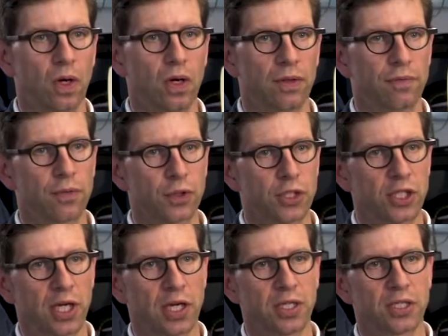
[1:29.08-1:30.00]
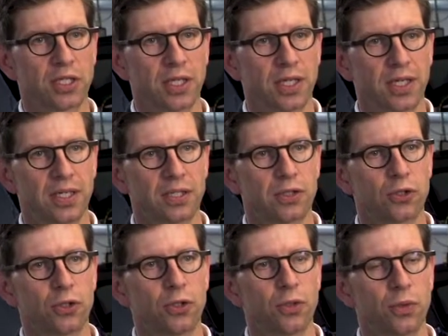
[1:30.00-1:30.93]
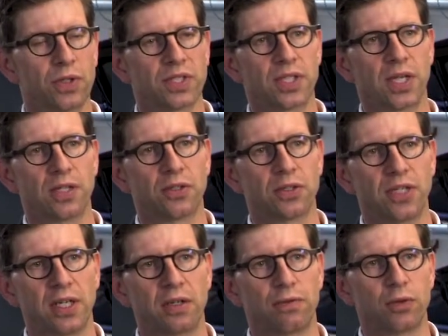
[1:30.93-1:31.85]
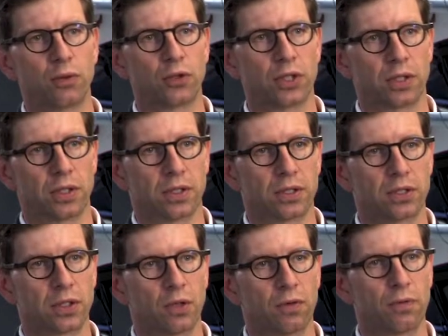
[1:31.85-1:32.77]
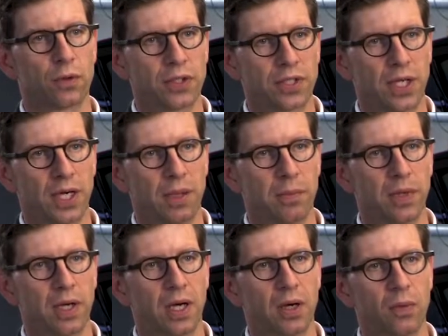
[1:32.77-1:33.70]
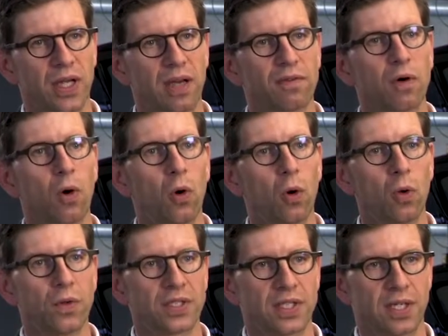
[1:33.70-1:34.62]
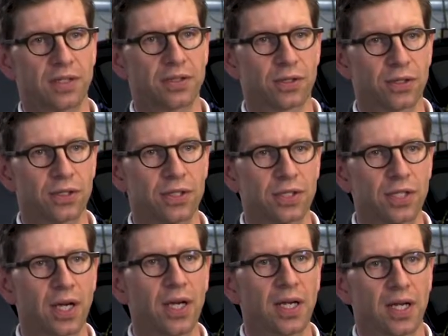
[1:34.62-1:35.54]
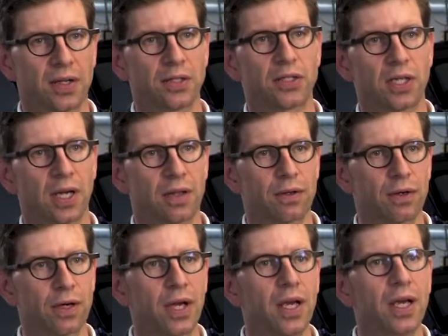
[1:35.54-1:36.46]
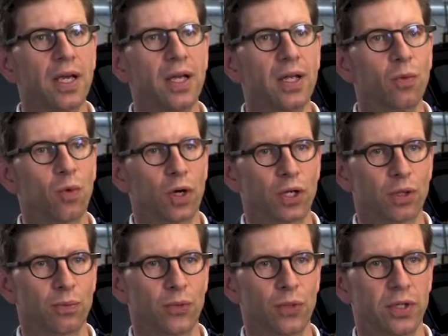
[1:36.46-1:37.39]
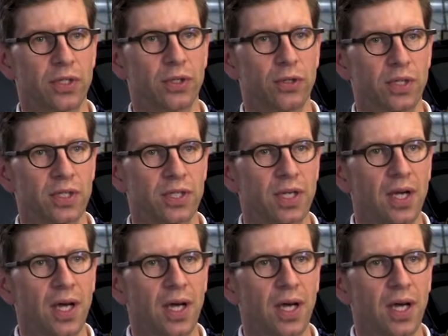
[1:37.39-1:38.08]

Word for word: uh, the first challenge is to do the sensor data fusion. So first time uh, we have all the sensors gathered together in one computing unit